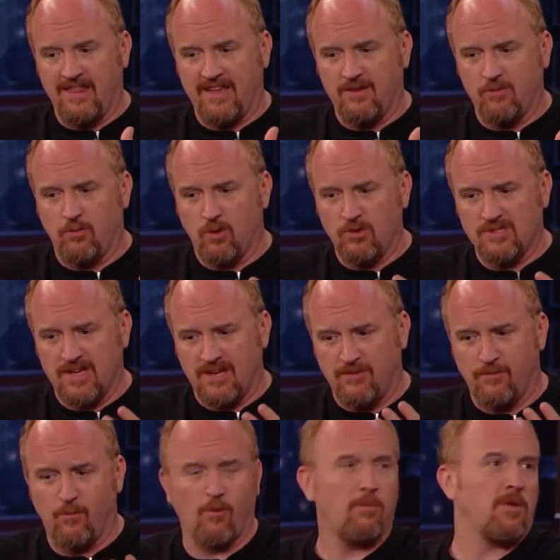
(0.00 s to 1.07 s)
I think, grossed like
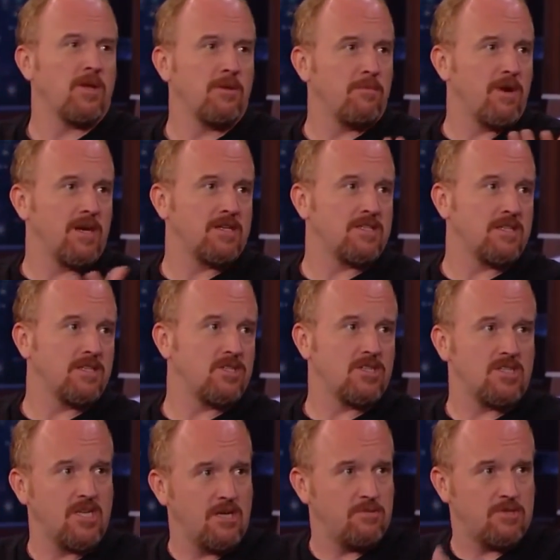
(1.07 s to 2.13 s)
$4 million, and it
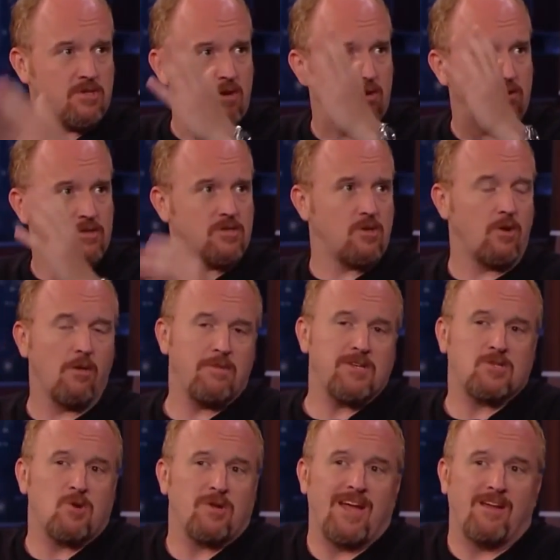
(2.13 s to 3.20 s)
just keeps going. So it'll
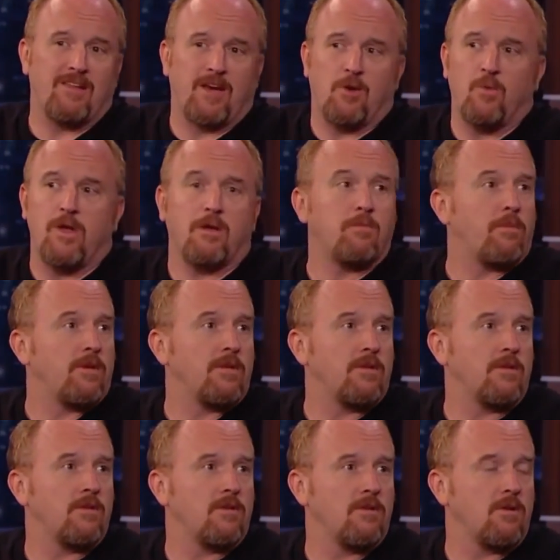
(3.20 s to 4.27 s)
be sold out in like a week, but
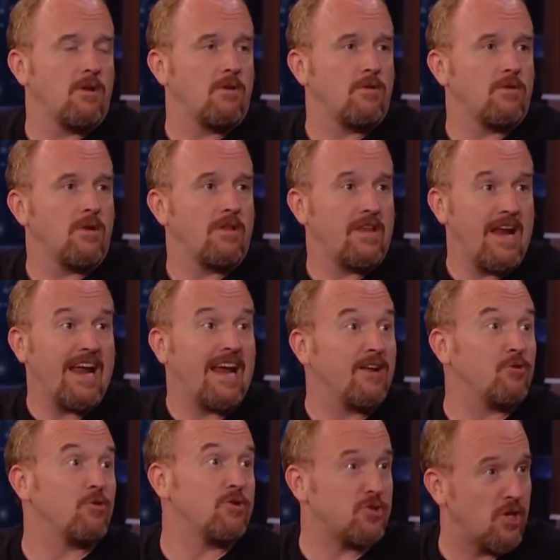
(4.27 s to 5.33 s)
then I got
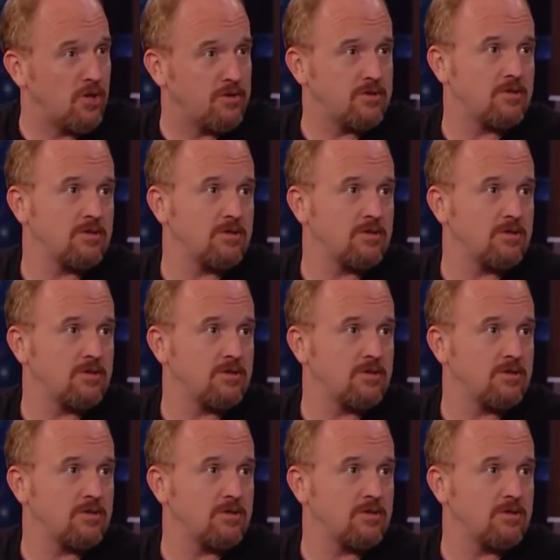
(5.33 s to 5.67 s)
to do the shows.